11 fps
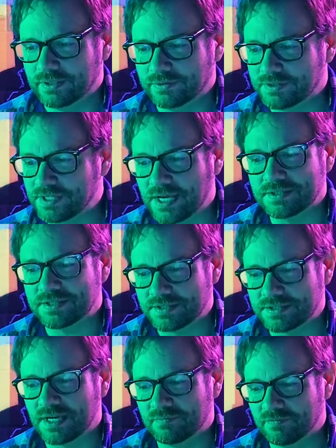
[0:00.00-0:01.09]
This has that
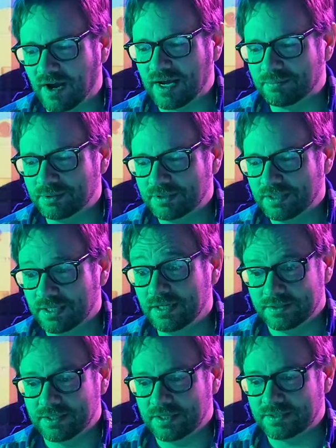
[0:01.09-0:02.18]
same vibe.
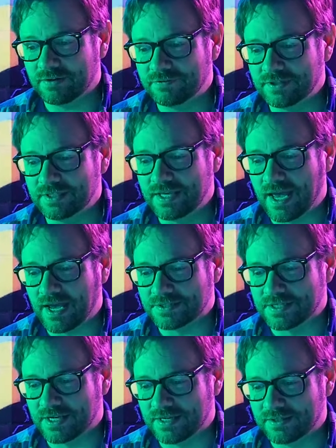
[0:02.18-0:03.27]
It definitely
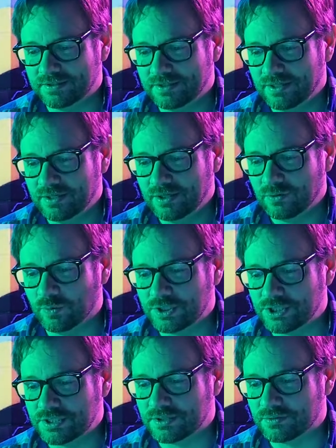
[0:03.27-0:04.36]
has a
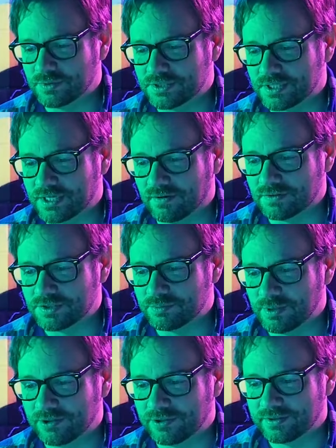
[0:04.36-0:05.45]
wishes it was a Kevin
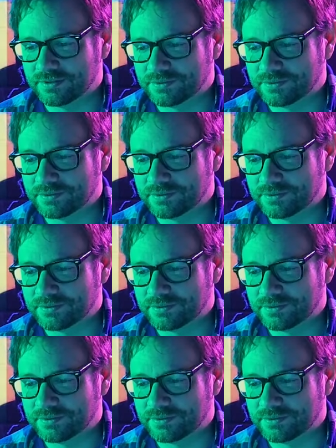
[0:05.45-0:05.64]
Smith